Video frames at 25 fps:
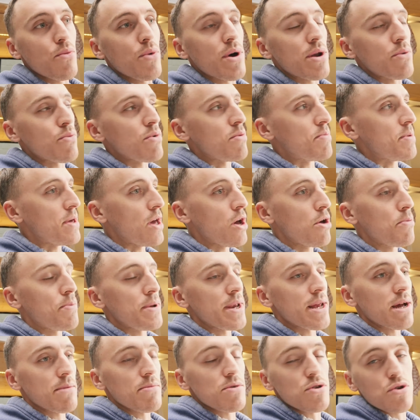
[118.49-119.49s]
when we'd be
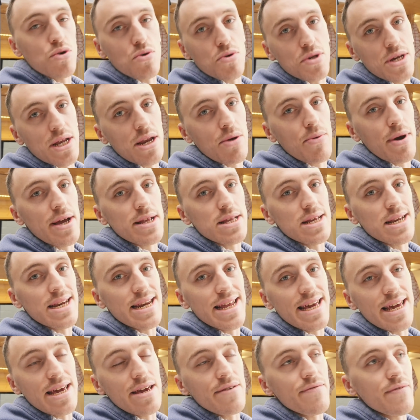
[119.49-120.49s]
opening up the doors anyway to
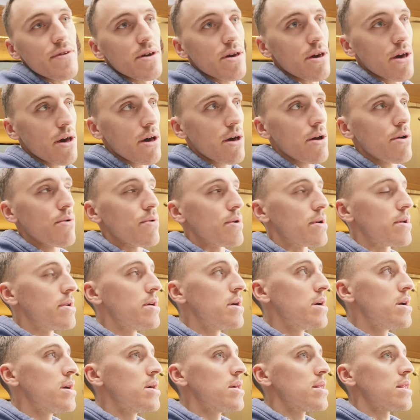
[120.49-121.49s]
leave and go, and
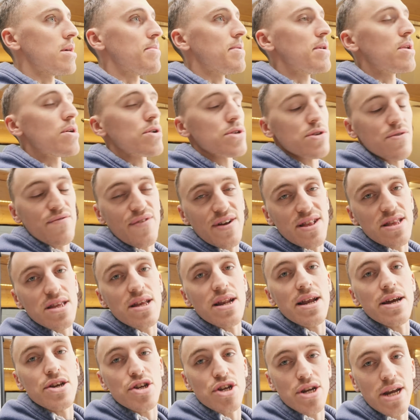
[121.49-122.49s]
there'd be lots of
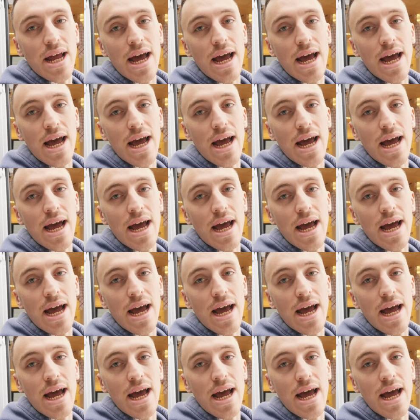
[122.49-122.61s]
ventilation